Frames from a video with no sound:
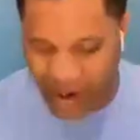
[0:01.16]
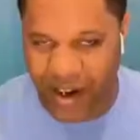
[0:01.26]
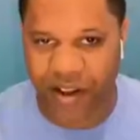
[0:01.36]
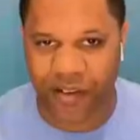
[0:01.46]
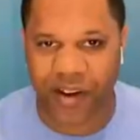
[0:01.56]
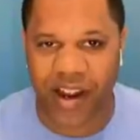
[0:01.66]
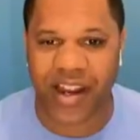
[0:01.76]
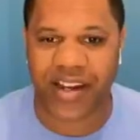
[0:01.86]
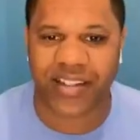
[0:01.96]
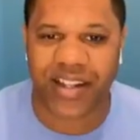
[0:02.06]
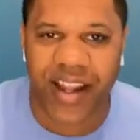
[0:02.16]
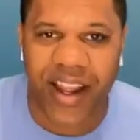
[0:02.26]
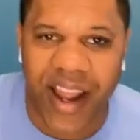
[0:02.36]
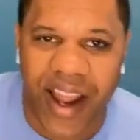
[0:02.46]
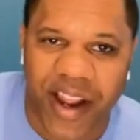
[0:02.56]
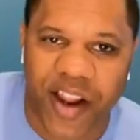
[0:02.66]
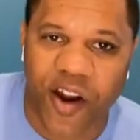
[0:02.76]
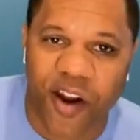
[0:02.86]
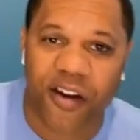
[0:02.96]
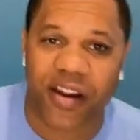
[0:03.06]
right.
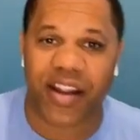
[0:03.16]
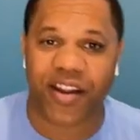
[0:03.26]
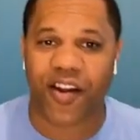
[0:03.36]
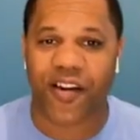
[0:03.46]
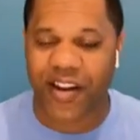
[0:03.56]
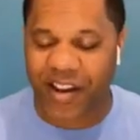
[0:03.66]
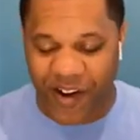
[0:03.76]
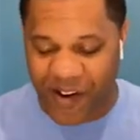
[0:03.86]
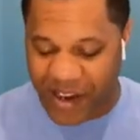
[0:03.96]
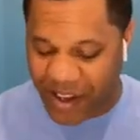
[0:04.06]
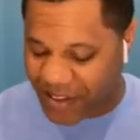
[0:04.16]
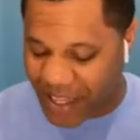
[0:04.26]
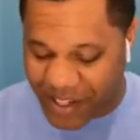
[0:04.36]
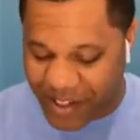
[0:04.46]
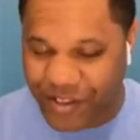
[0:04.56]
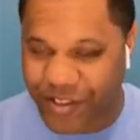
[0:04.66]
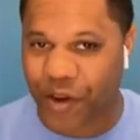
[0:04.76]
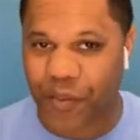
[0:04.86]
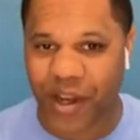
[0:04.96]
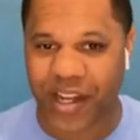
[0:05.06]
Kari, thank you
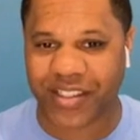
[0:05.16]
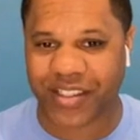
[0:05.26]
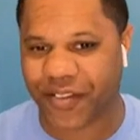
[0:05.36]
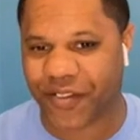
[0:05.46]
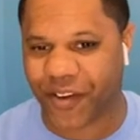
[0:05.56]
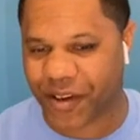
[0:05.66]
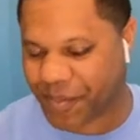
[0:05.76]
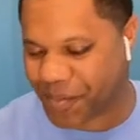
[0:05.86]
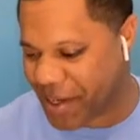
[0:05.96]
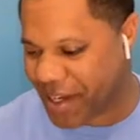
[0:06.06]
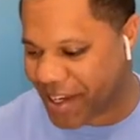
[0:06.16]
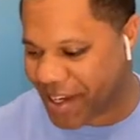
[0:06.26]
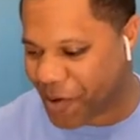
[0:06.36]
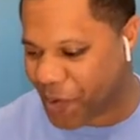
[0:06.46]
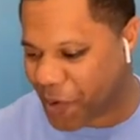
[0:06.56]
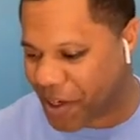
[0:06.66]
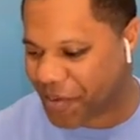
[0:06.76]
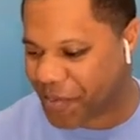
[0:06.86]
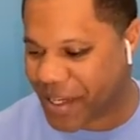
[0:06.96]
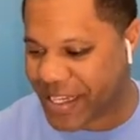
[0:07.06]
so much for being
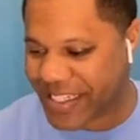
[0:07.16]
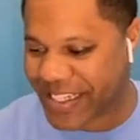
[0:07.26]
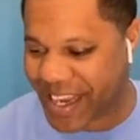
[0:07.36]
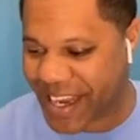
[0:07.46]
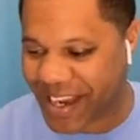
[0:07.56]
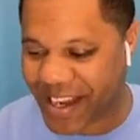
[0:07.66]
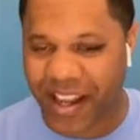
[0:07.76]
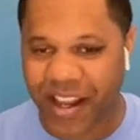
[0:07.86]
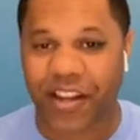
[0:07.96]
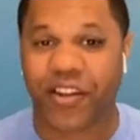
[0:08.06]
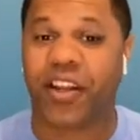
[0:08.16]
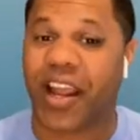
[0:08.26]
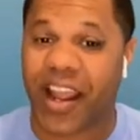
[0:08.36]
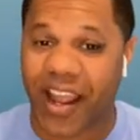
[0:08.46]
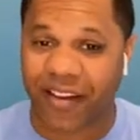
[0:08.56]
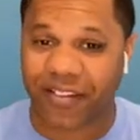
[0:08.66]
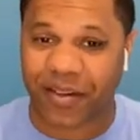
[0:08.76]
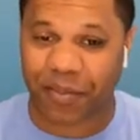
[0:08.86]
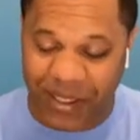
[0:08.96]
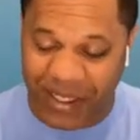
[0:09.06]
with me today. You're going to have
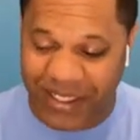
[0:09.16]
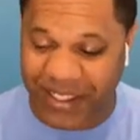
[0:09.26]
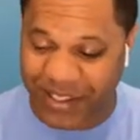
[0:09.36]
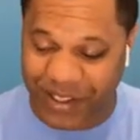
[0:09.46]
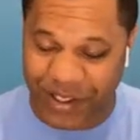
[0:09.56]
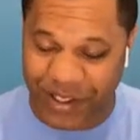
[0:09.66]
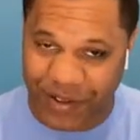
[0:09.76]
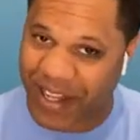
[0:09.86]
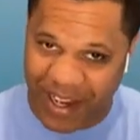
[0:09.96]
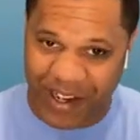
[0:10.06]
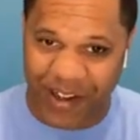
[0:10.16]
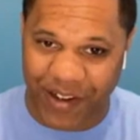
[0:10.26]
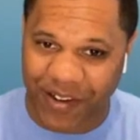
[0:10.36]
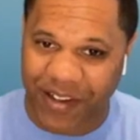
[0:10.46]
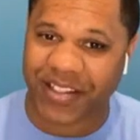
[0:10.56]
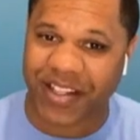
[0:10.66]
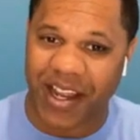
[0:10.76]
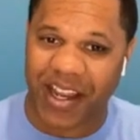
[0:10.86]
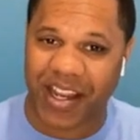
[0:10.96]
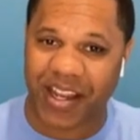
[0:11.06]
to please excuse the echo because
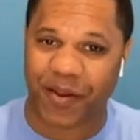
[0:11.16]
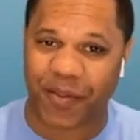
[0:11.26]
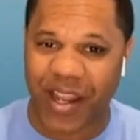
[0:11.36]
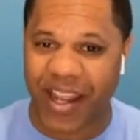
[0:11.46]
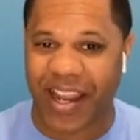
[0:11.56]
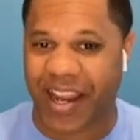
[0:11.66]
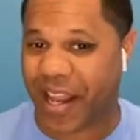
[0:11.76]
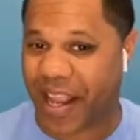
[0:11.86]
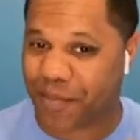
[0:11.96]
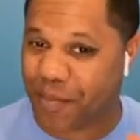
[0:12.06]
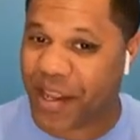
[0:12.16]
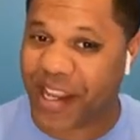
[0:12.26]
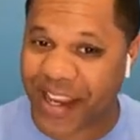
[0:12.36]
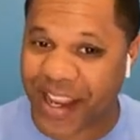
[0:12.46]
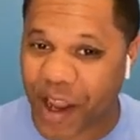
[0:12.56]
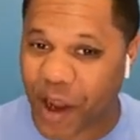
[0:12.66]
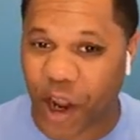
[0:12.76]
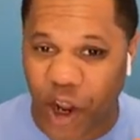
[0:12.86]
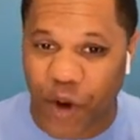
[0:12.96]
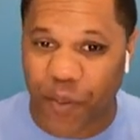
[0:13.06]
I am in a big
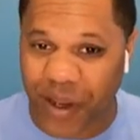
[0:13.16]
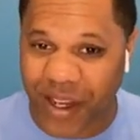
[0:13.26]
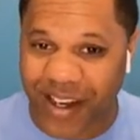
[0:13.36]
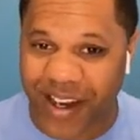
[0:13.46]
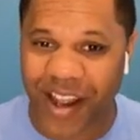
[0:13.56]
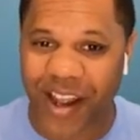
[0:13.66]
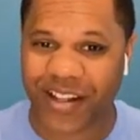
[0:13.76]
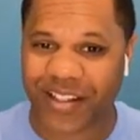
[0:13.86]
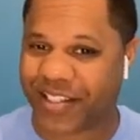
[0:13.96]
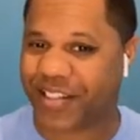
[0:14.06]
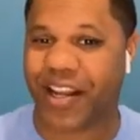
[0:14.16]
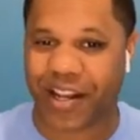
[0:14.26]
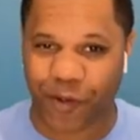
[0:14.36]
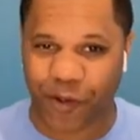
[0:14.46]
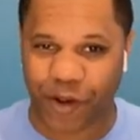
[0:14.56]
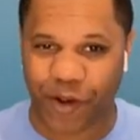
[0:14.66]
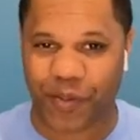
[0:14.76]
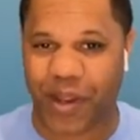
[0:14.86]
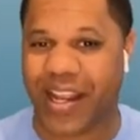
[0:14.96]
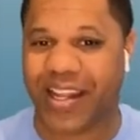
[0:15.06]
open study
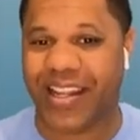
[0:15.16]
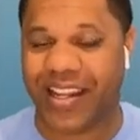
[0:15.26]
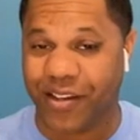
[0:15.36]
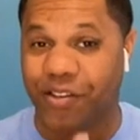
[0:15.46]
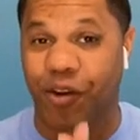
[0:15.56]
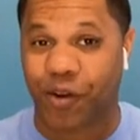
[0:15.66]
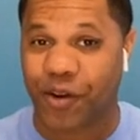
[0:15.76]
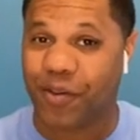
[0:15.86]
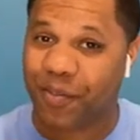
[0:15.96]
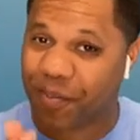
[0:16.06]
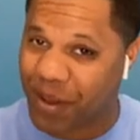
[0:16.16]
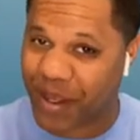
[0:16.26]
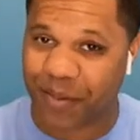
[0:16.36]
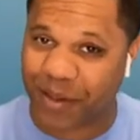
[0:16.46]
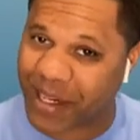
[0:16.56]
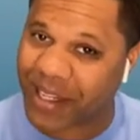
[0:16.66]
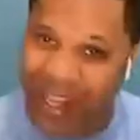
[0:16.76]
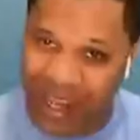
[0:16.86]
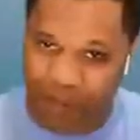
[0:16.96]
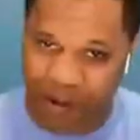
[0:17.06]
room in the Durham Public
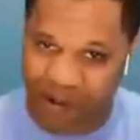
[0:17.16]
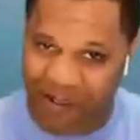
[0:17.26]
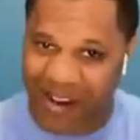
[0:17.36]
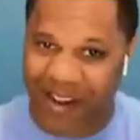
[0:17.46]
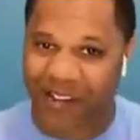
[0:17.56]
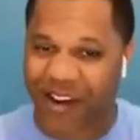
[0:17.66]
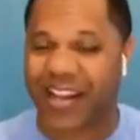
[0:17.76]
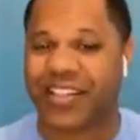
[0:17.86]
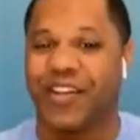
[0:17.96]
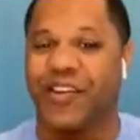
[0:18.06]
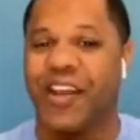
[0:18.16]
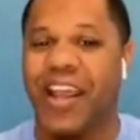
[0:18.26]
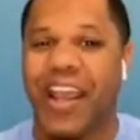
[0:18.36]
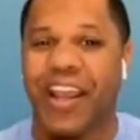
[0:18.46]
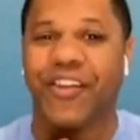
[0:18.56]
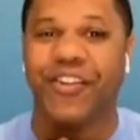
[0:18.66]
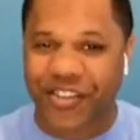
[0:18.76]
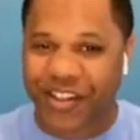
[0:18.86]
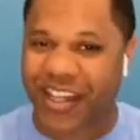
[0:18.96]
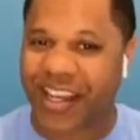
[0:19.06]
Library, right? So
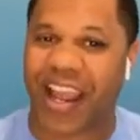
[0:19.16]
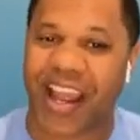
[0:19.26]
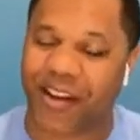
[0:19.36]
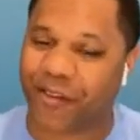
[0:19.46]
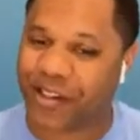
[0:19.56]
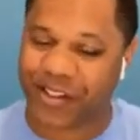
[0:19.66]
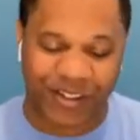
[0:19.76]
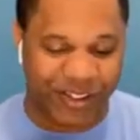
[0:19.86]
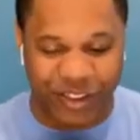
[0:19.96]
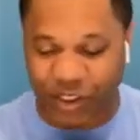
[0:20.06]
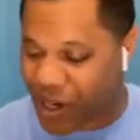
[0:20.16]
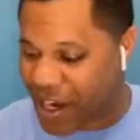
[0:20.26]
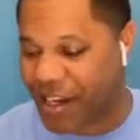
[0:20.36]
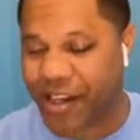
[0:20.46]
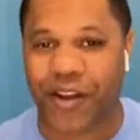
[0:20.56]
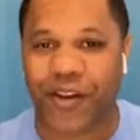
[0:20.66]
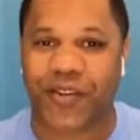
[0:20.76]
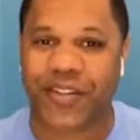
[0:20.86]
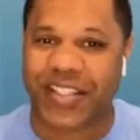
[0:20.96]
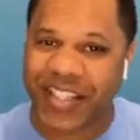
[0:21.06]
usually I will try to
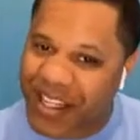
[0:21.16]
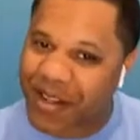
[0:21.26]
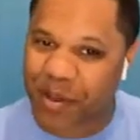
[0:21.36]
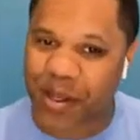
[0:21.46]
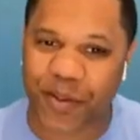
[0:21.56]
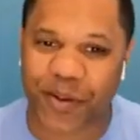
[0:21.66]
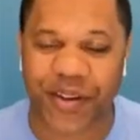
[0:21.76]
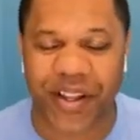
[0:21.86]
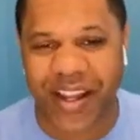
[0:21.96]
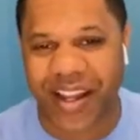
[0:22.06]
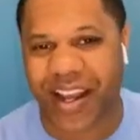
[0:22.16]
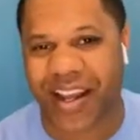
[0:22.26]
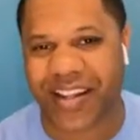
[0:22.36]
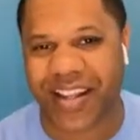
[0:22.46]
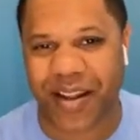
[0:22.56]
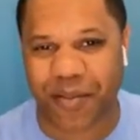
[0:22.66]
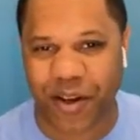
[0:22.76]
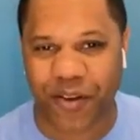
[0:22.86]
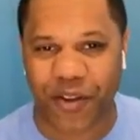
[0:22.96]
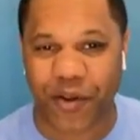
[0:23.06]
go see the people that I'm
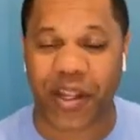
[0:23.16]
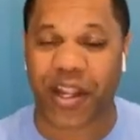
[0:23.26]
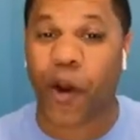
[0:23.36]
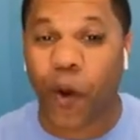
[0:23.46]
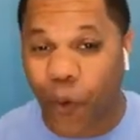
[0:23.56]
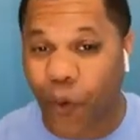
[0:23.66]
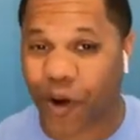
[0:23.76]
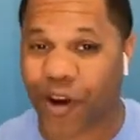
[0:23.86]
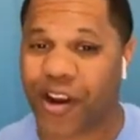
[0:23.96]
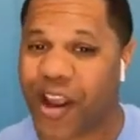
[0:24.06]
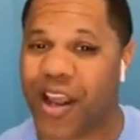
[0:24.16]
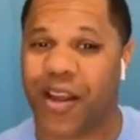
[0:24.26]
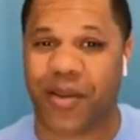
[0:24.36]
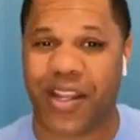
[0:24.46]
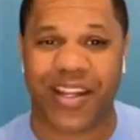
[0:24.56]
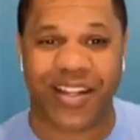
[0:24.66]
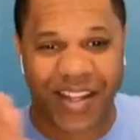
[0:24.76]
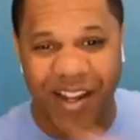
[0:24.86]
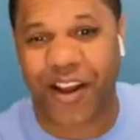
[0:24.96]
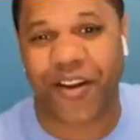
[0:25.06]
interviewing, or I'm in
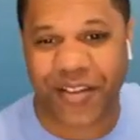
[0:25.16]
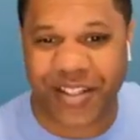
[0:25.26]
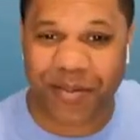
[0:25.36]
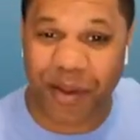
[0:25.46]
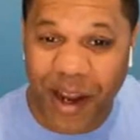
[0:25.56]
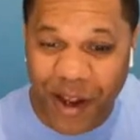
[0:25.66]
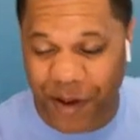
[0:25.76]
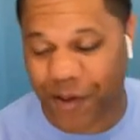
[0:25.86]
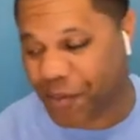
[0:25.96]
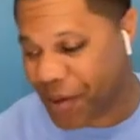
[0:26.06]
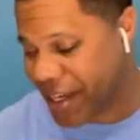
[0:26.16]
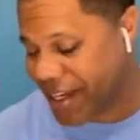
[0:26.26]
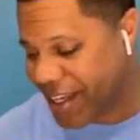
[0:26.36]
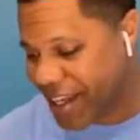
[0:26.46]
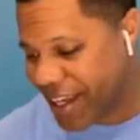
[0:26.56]
the office in my home. But